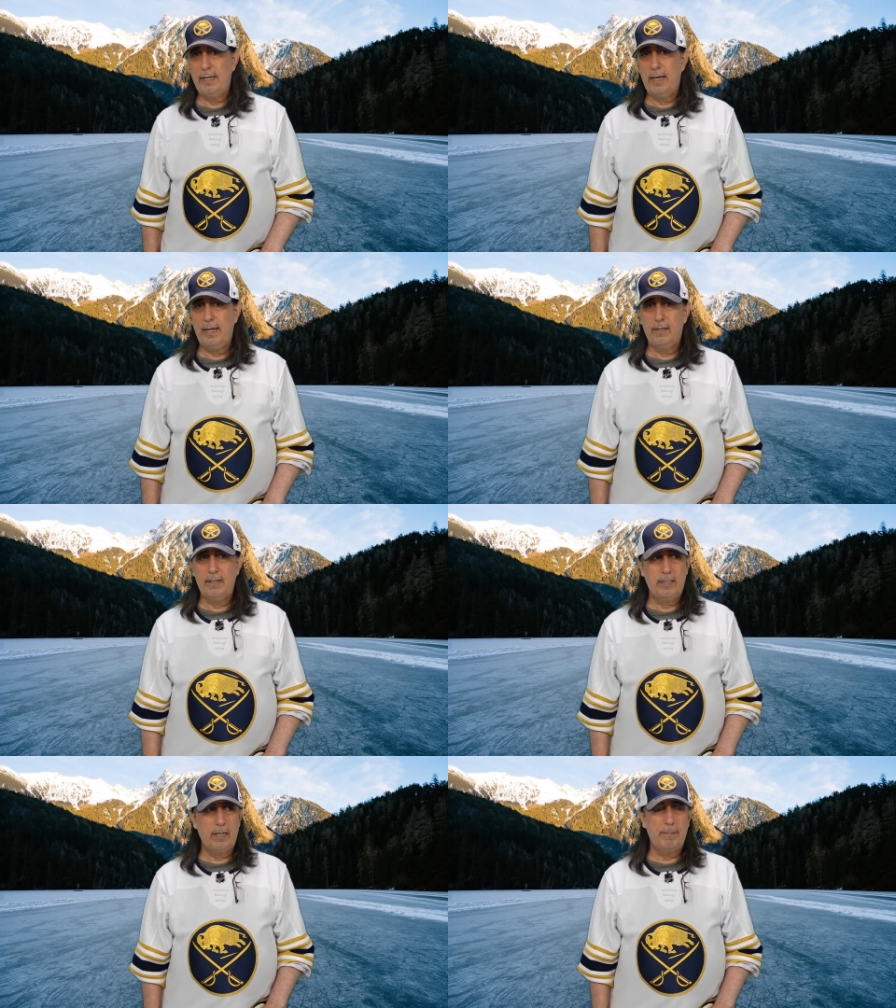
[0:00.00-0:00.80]
guy going
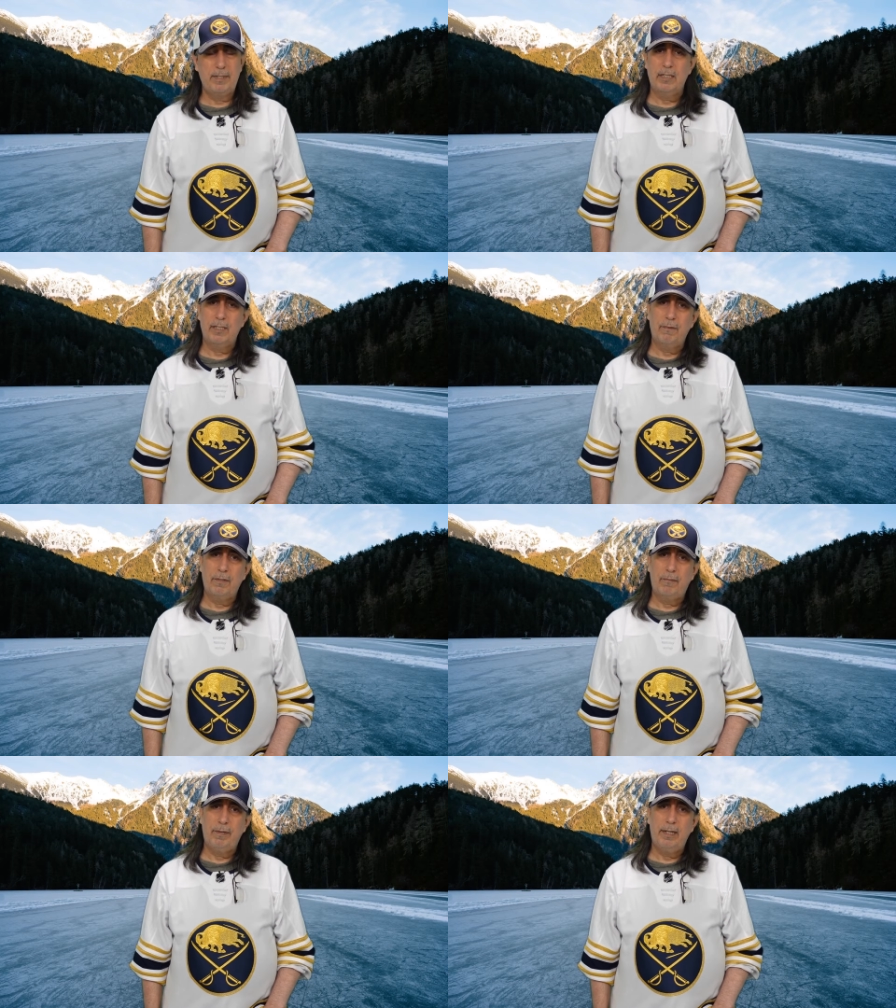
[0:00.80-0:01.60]
to stop a
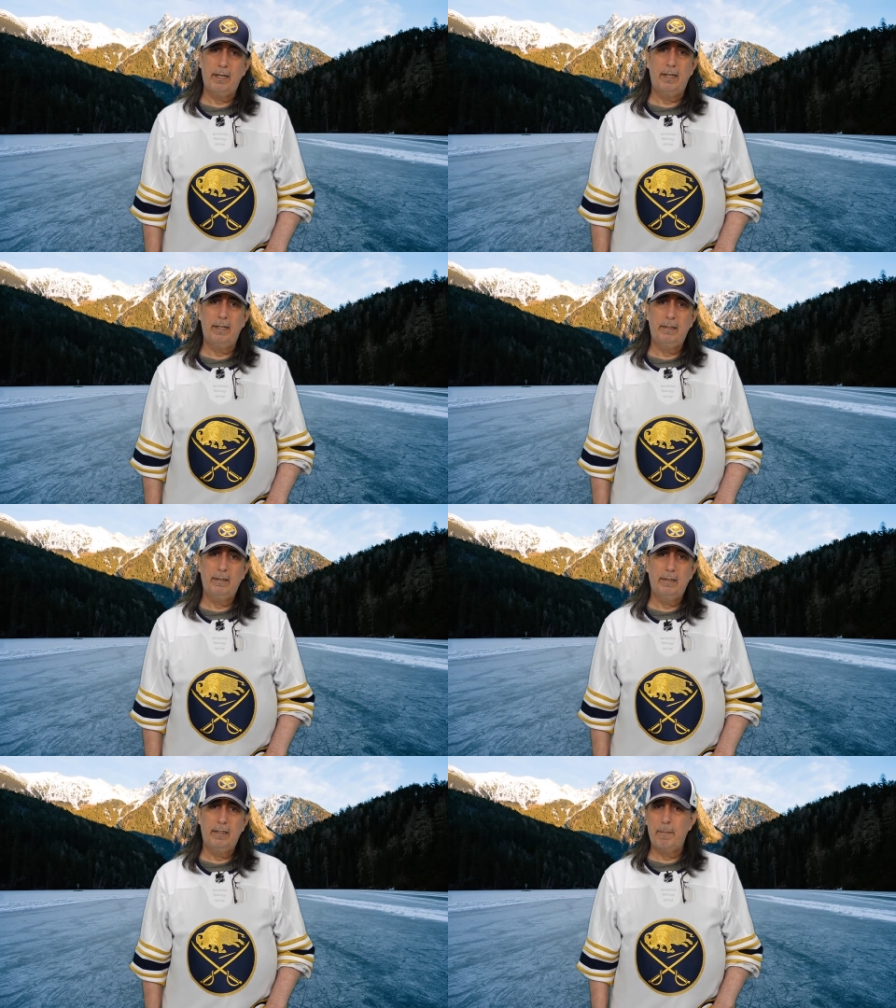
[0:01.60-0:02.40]
6'3" guy
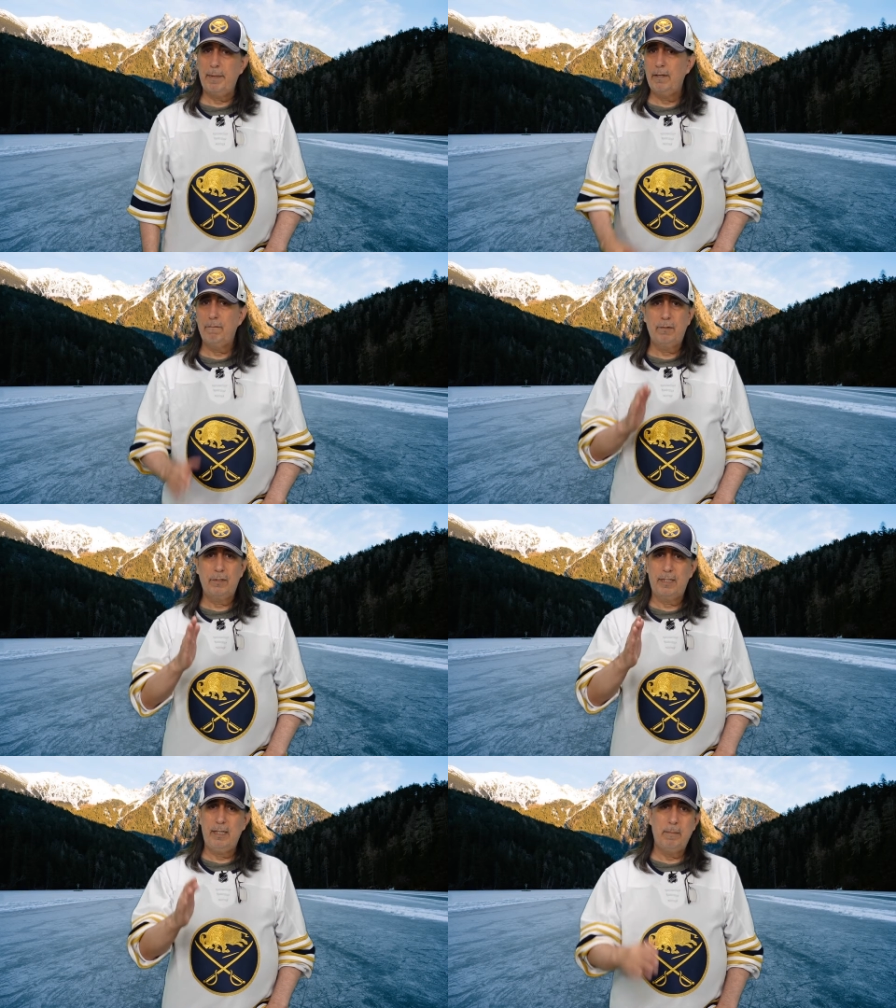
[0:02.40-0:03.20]
coming in full
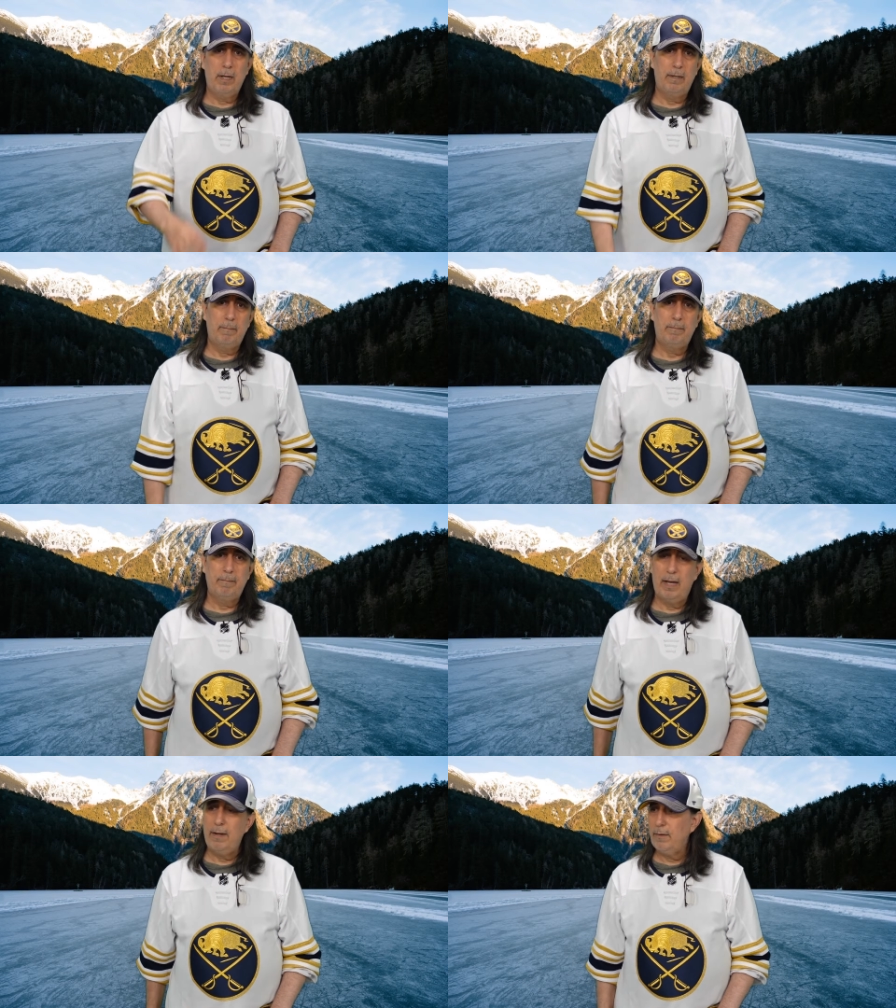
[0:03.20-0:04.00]
steam on him?
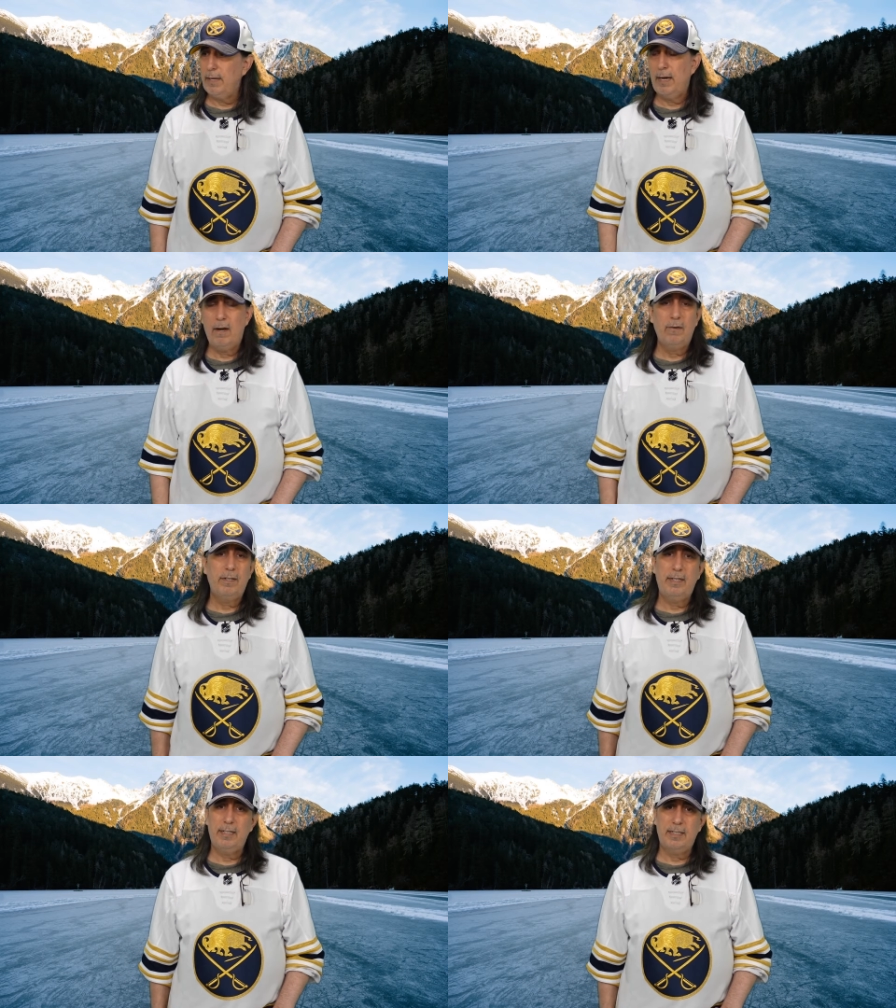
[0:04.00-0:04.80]
I don't care how
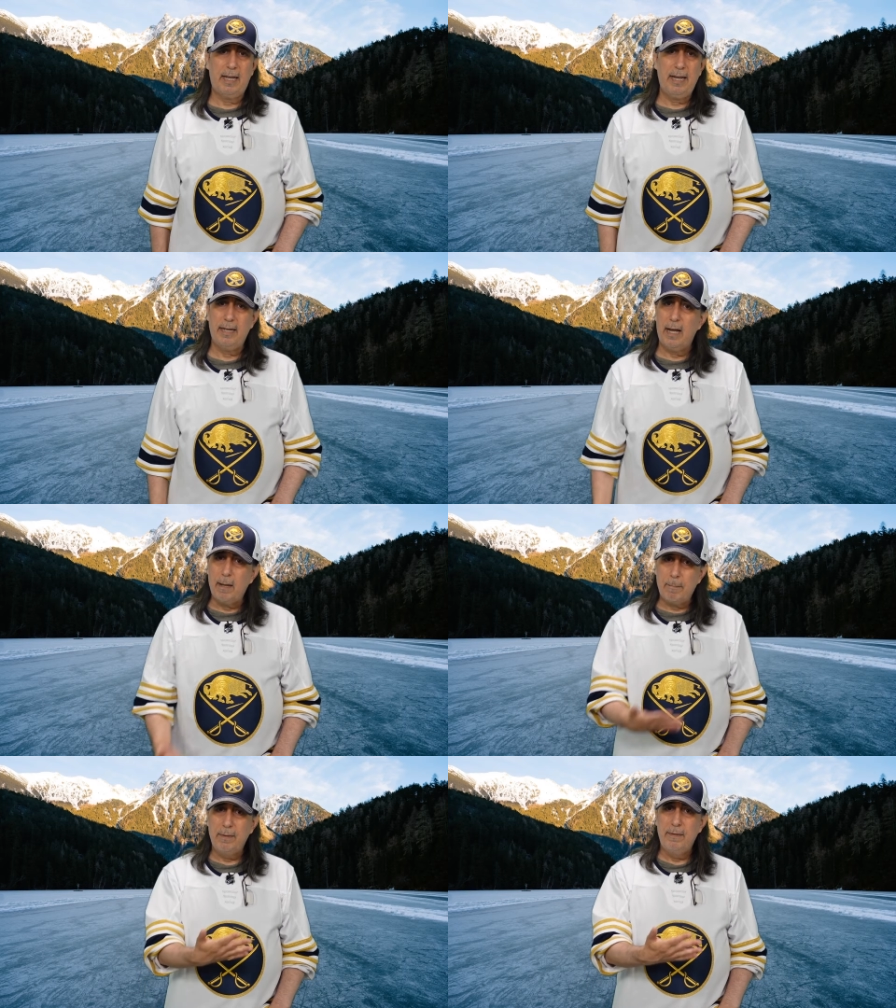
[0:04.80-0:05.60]
good they skate
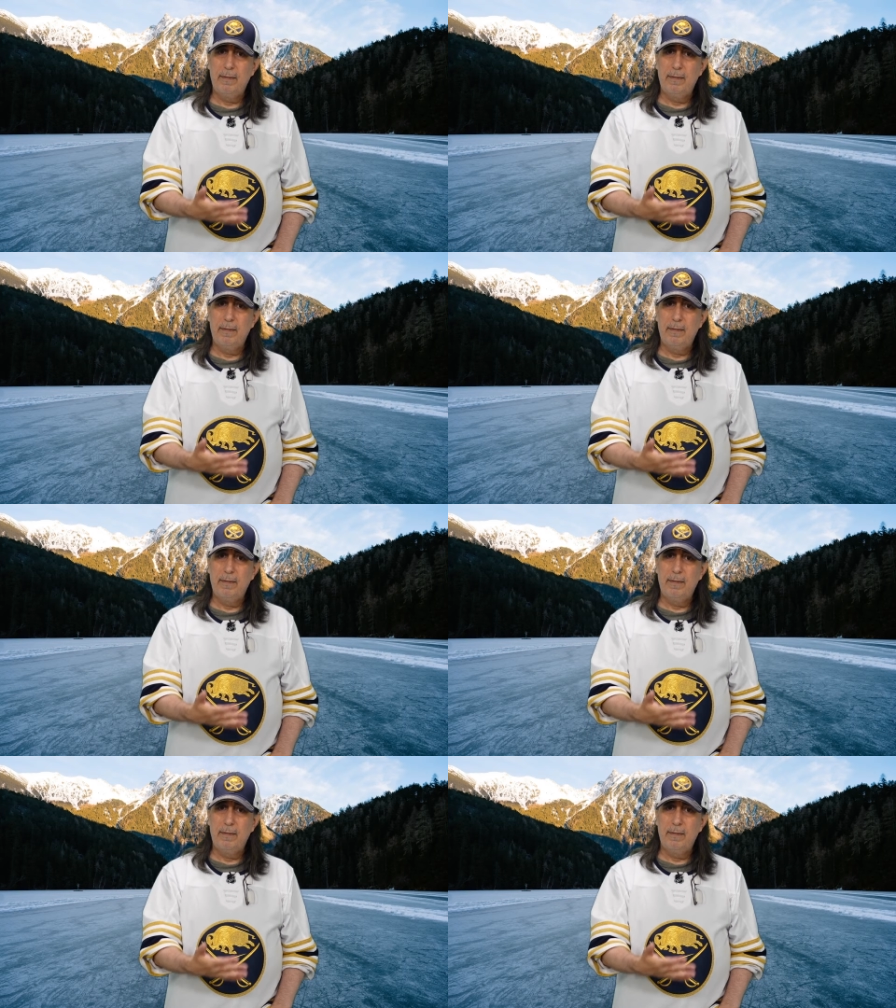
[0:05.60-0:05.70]
up.